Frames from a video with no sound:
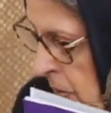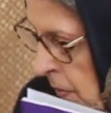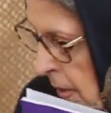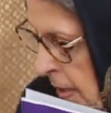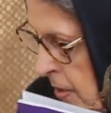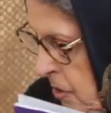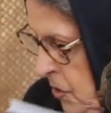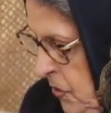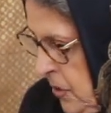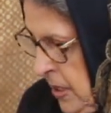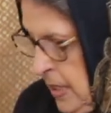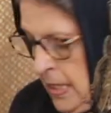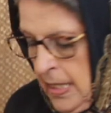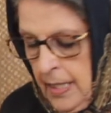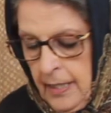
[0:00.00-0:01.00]
Quran, as you
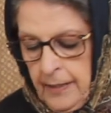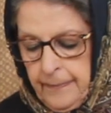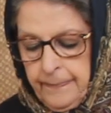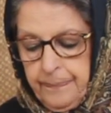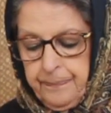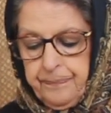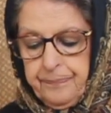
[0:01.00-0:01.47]
see here,